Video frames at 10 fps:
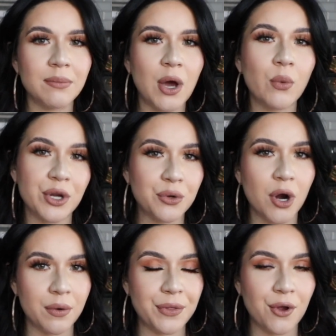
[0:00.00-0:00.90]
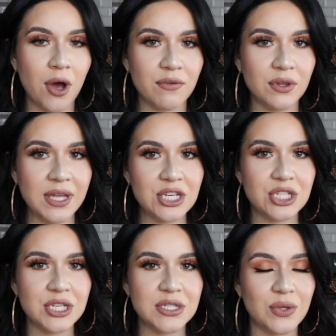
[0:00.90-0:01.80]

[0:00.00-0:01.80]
about where you are with your ovulation.